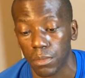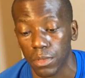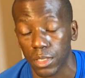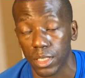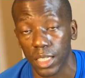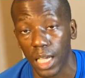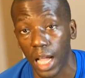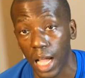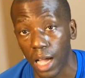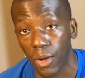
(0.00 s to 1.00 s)
see
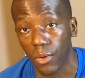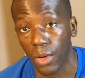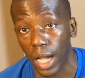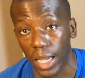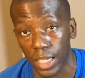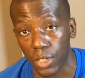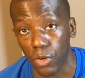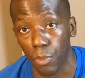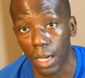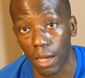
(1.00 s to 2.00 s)
how I go
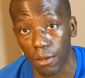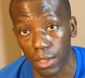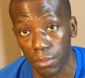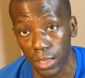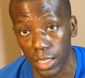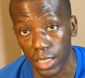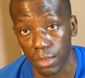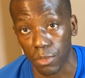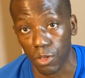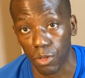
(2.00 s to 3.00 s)
about completing
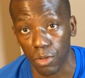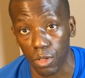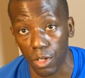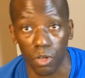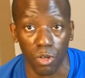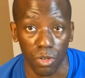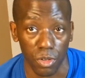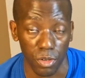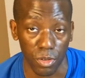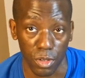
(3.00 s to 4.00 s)
them all
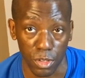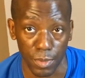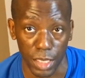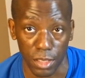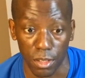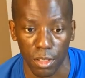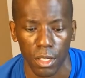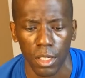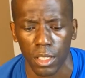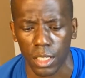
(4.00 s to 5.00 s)
the semester.
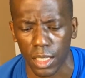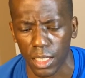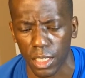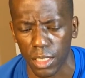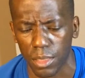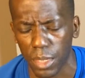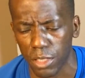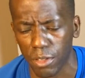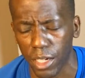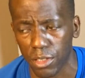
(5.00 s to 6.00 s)
The
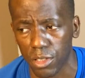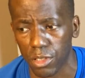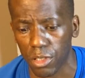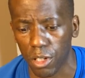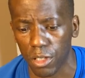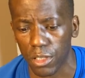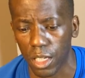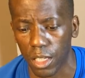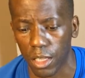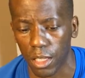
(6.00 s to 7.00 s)
semester actually starts, I
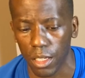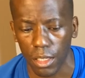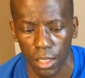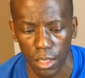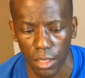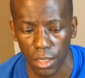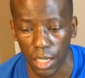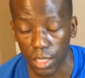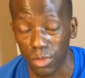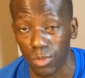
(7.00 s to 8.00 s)
think,
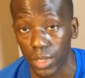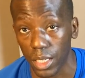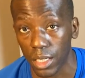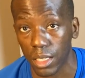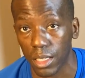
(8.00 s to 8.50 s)
next week,